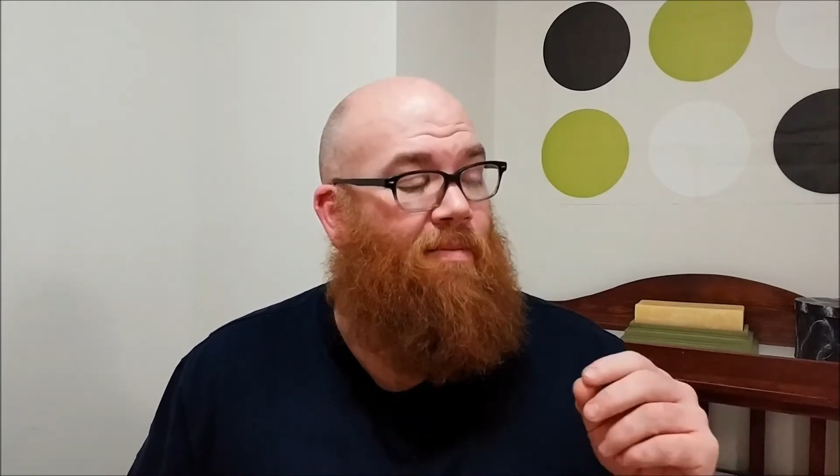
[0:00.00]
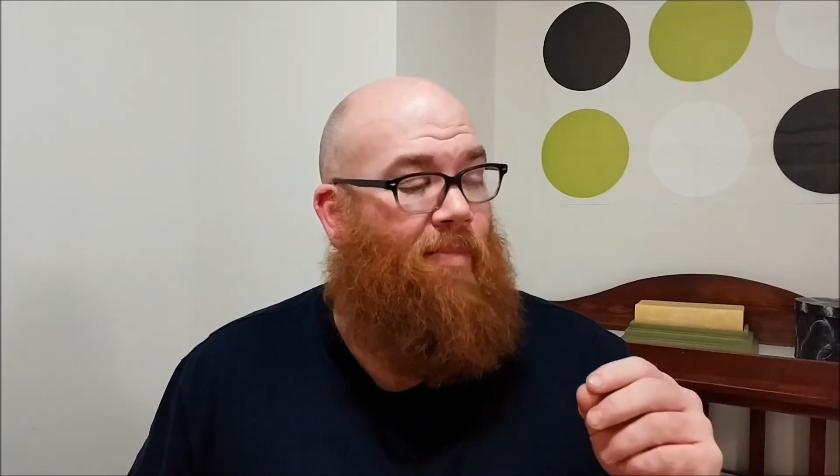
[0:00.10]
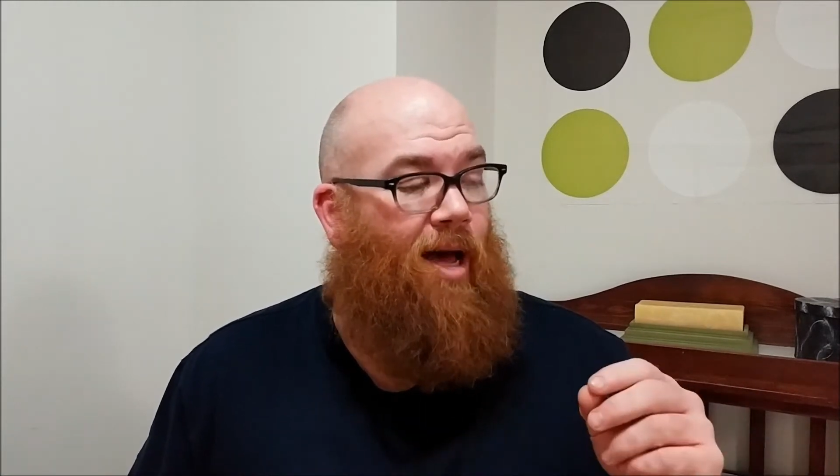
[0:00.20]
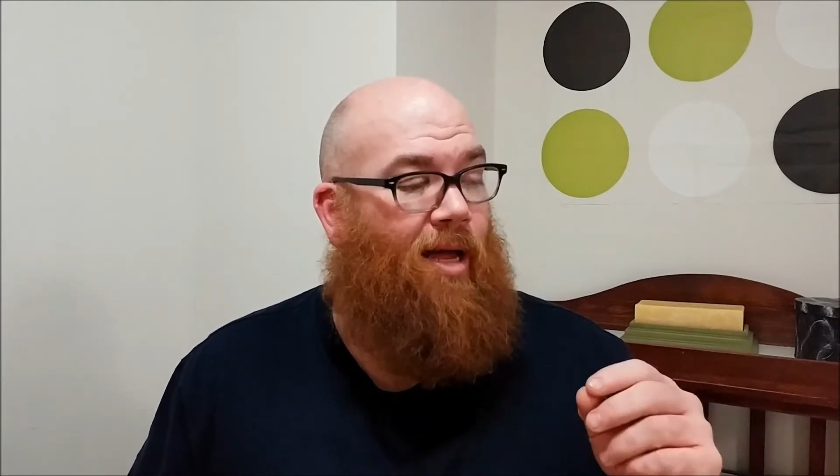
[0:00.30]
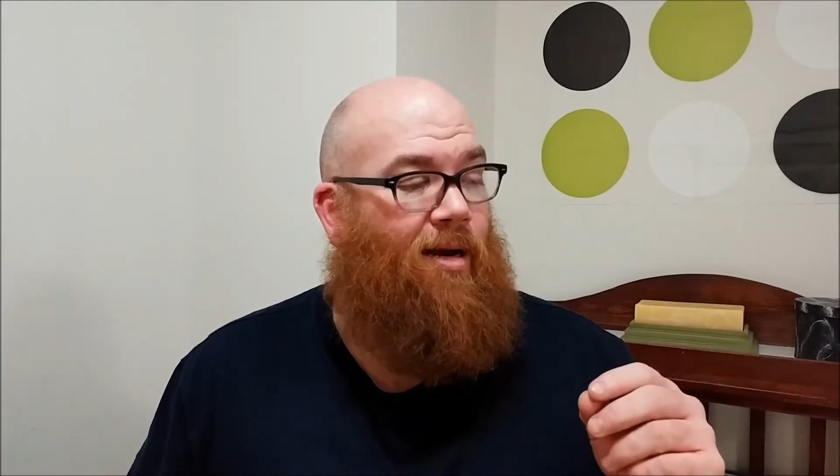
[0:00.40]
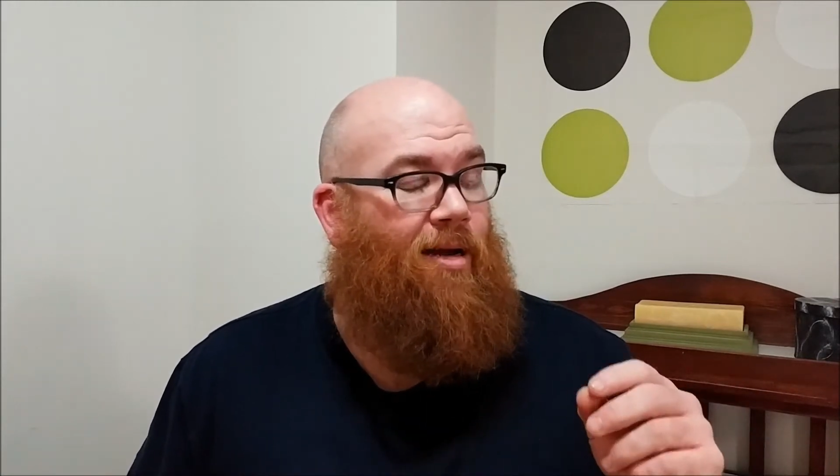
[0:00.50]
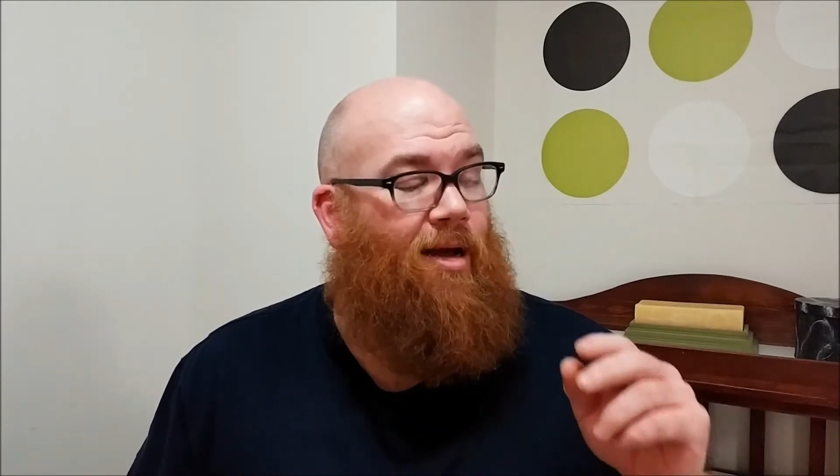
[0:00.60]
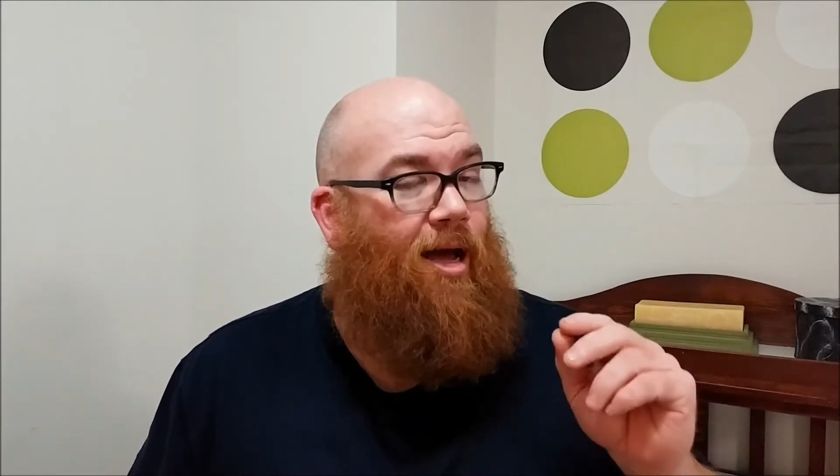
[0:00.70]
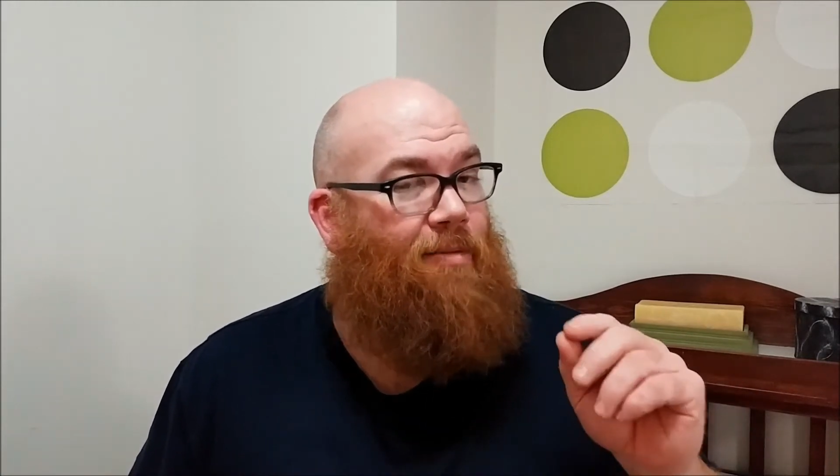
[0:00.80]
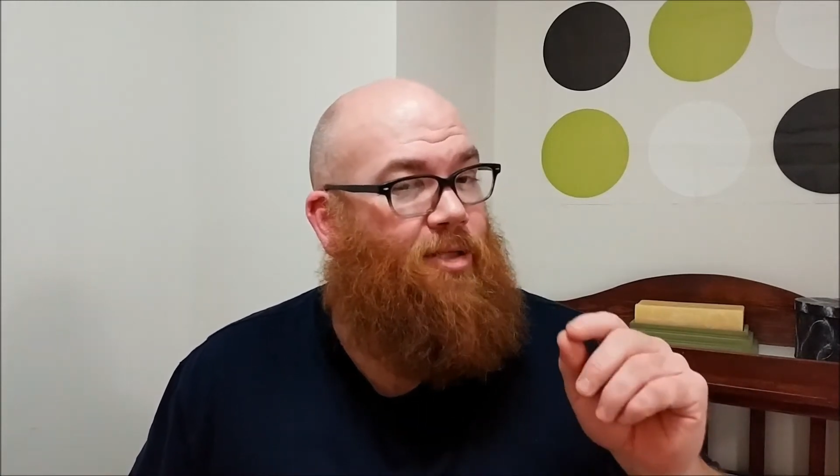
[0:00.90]
but
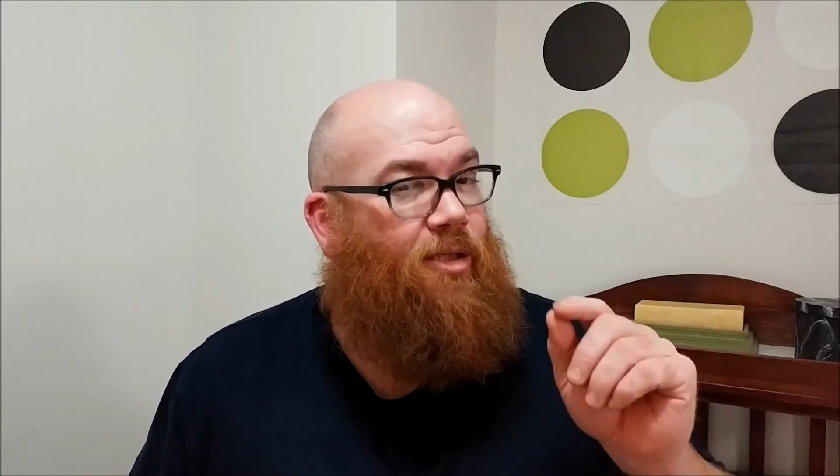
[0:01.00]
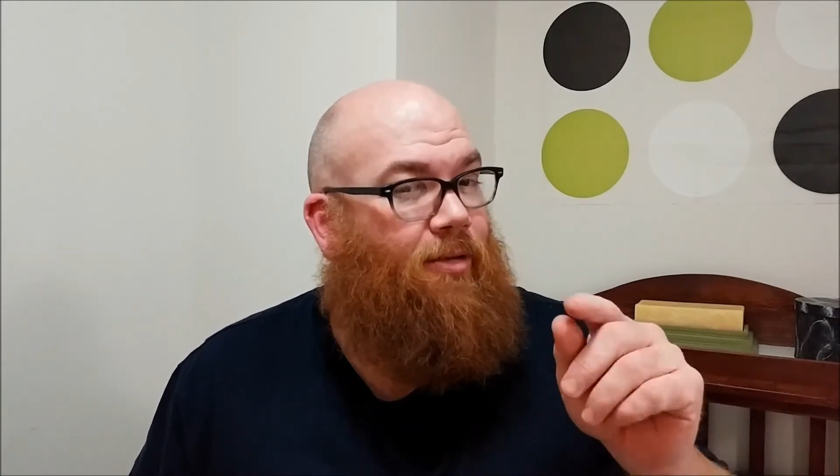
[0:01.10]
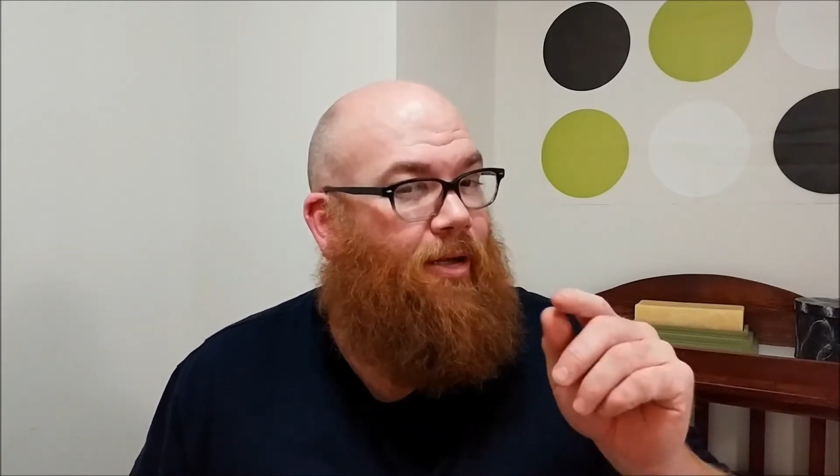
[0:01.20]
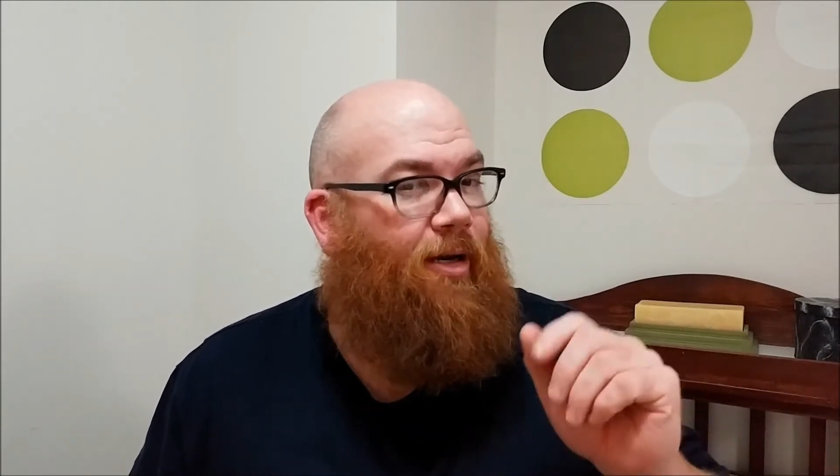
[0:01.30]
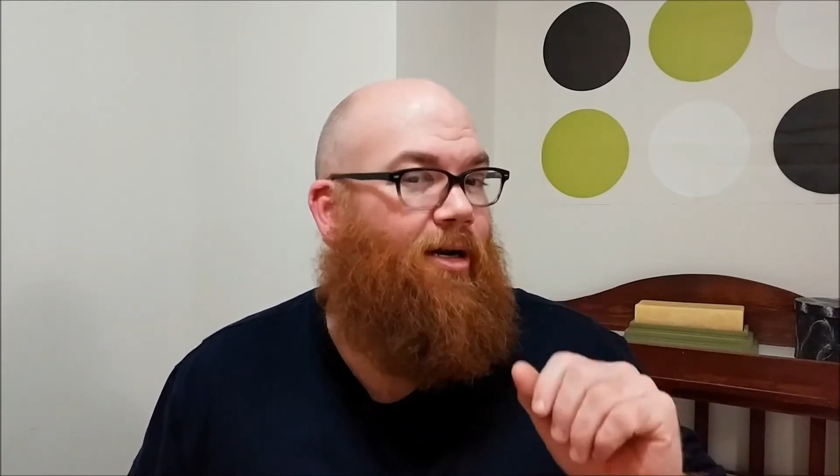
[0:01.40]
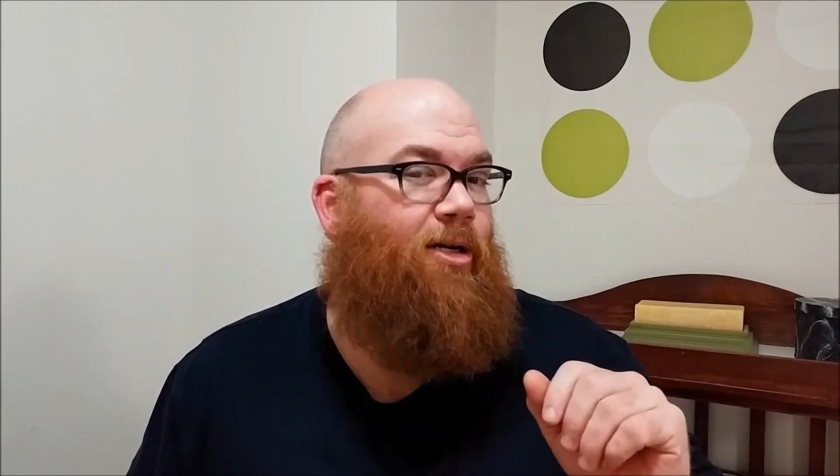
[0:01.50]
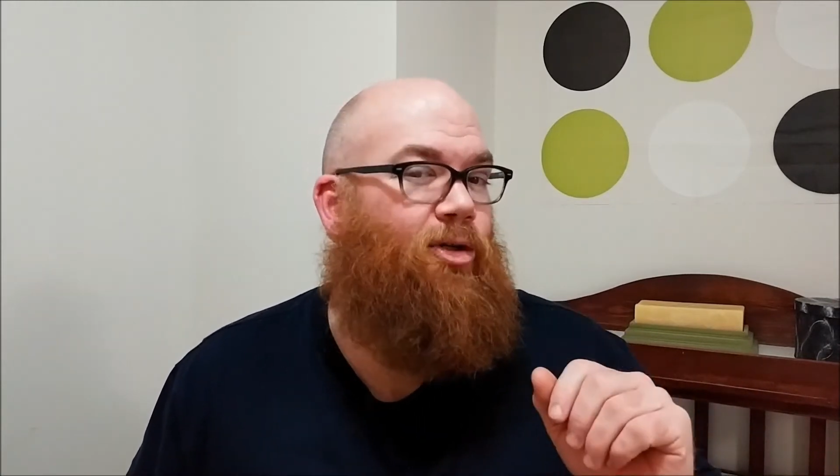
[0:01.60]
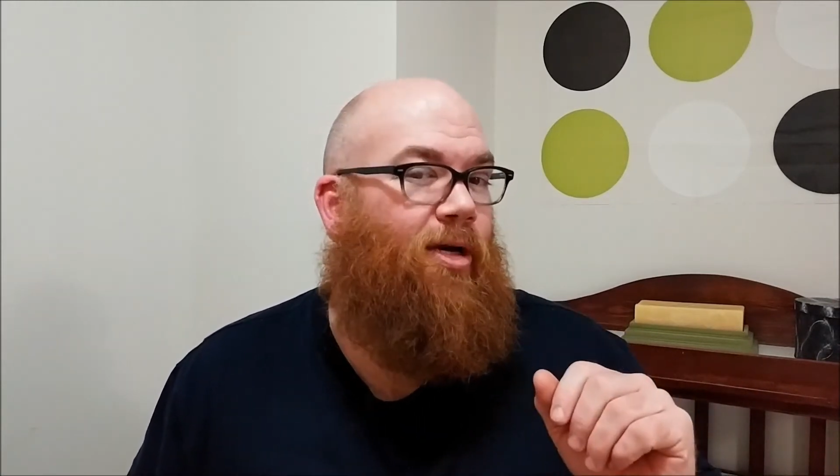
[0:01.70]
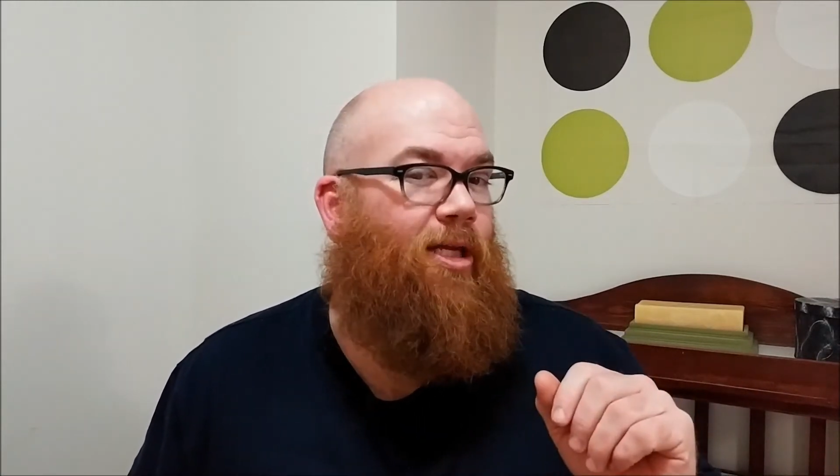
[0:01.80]
I'm still going to enjoy